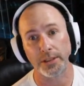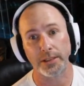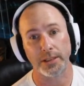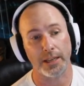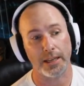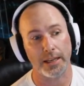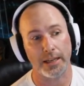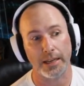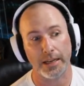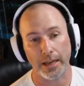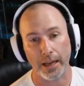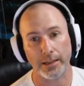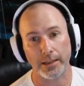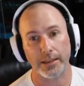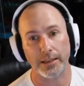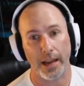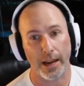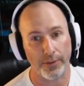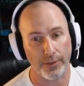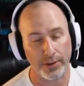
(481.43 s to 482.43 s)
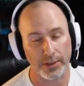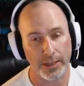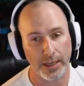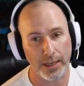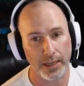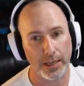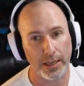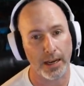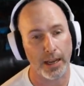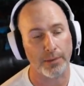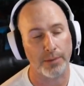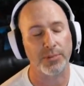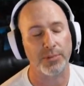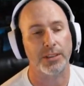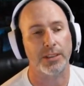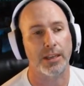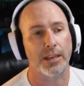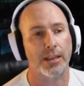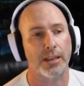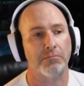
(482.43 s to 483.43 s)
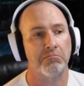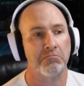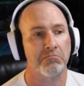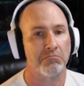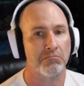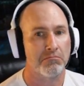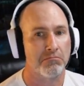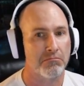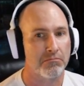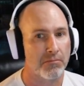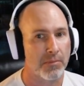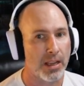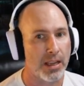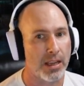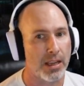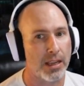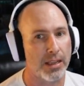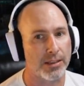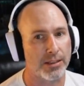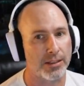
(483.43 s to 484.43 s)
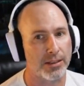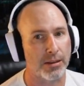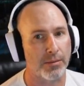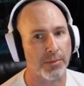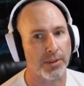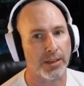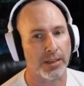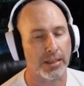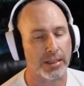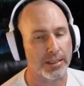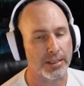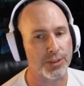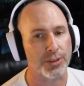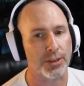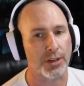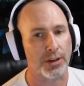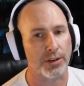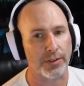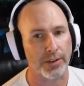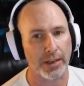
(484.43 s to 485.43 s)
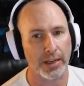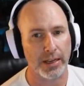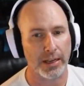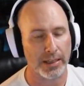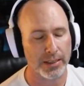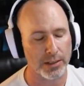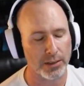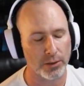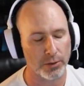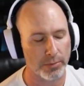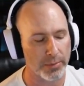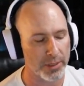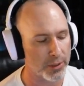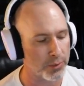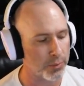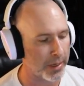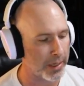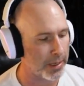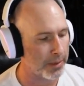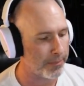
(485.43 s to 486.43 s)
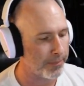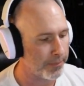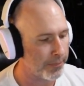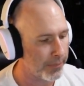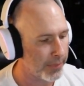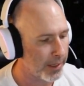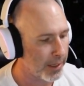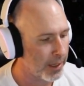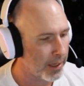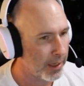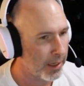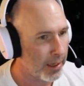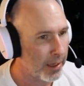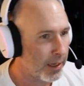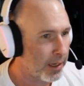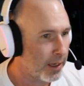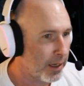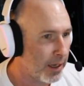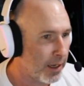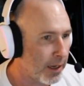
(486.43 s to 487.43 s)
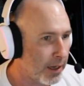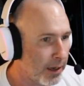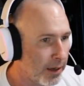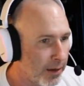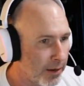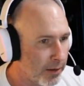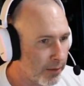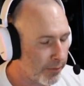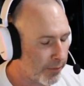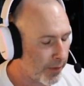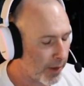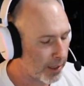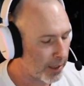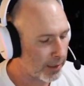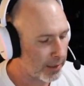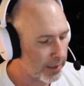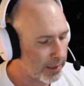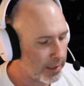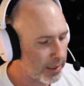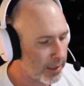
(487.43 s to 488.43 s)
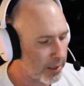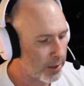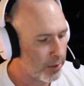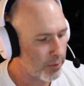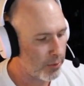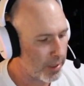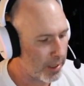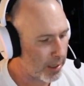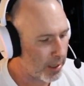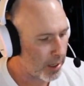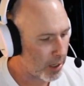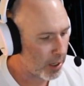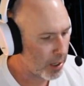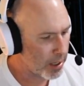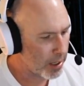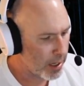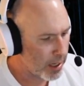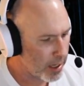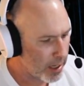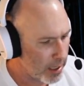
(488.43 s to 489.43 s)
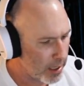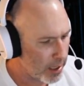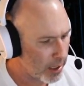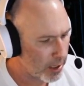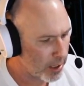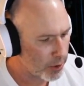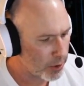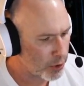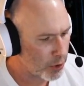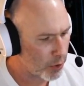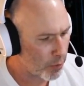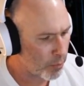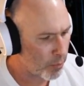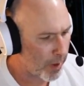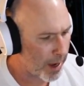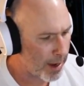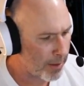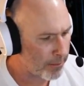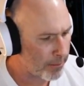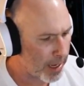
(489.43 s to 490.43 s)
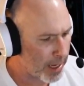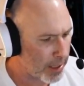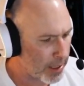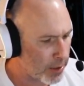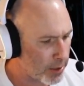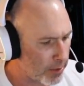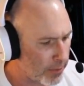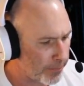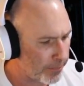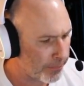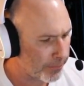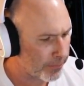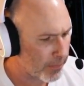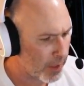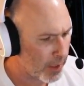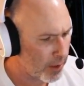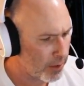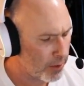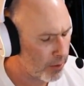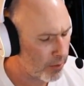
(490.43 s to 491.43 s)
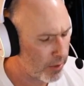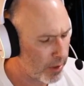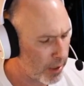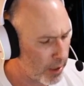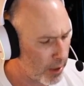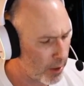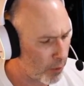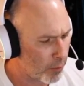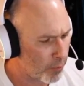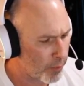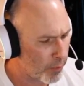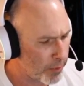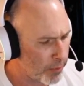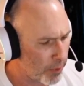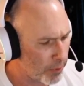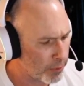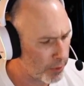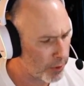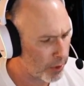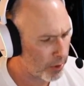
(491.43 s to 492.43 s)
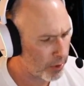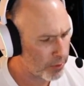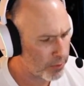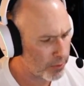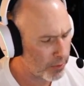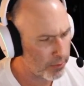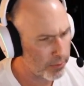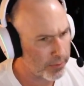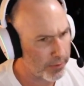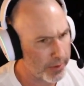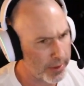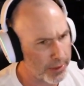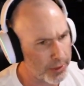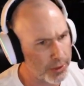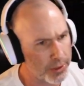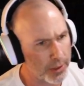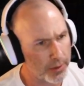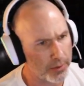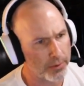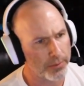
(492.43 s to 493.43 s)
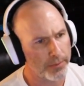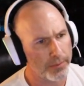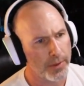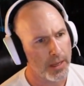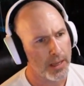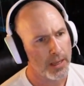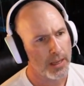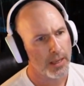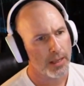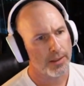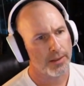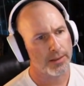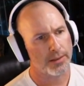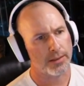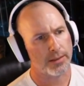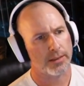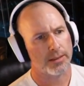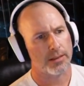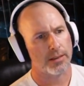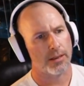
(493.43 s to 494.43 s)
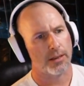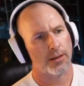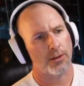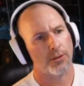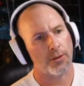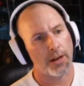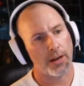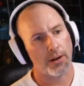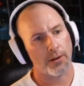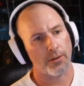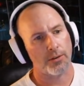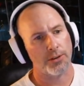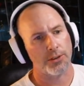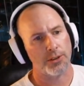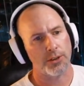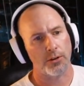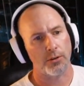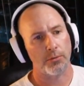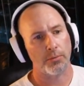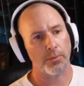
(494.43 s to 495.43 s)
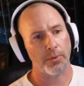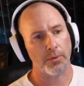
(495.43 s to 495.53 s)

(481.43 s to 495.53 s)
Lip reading: say not to ever take it. I'm just saying it's something to consider, that it is a little bit swingy. Finally, you get Unhinged Rampager. You can reroll charge rolls for this general. This is great on a general.